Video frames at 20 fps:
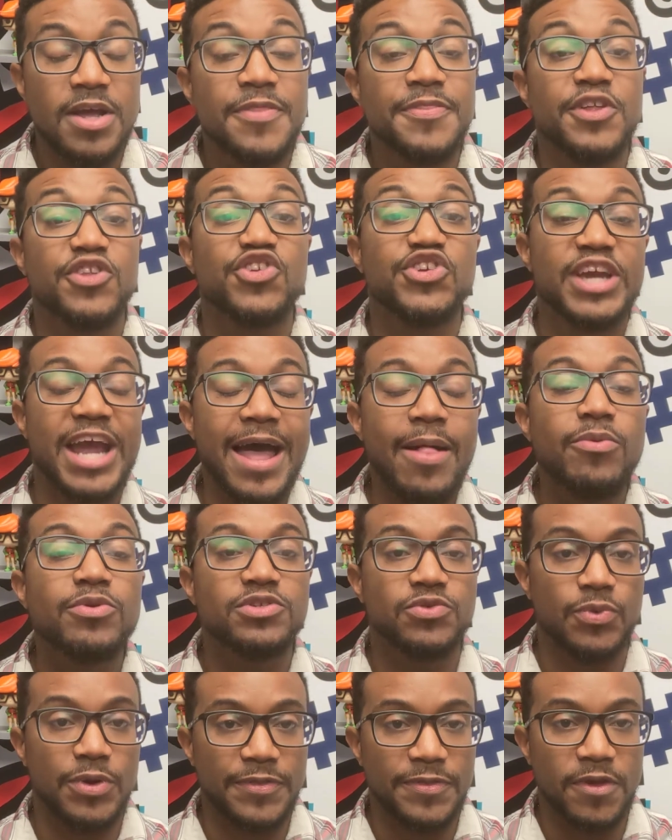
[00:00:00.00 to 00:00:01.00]
The
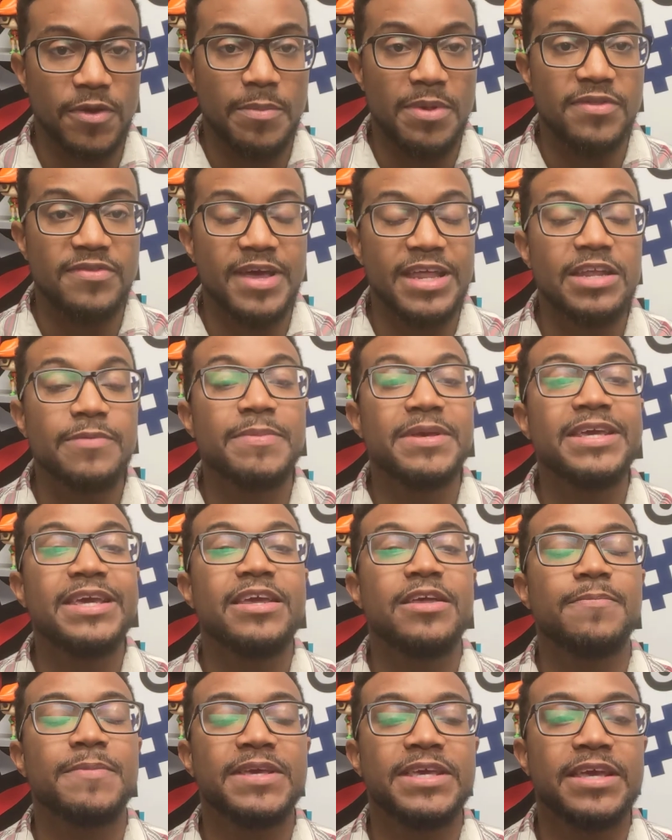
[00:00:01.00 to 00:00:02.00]
challenge with them is that
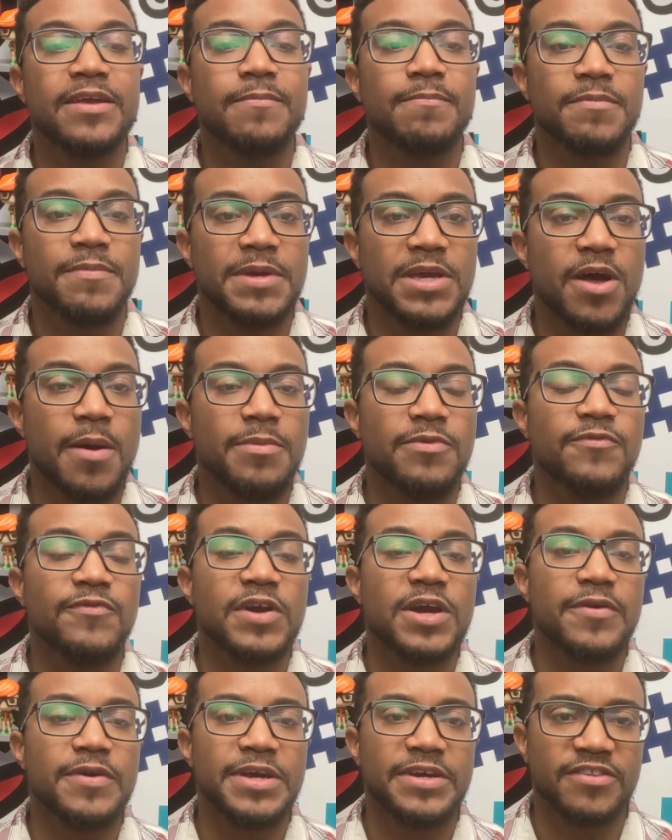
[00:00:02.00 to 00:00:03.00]
it becomes
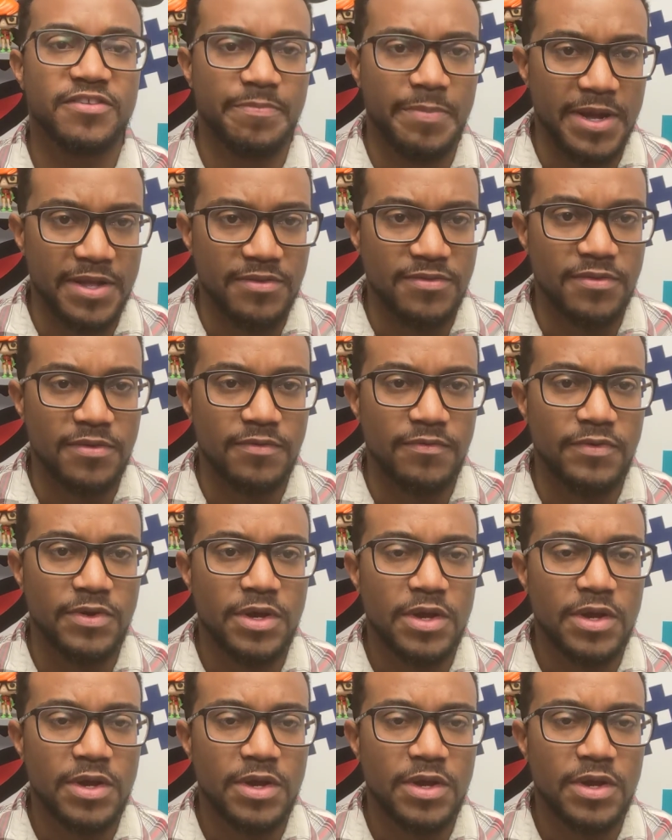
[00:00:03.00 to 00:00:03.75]
very expensive.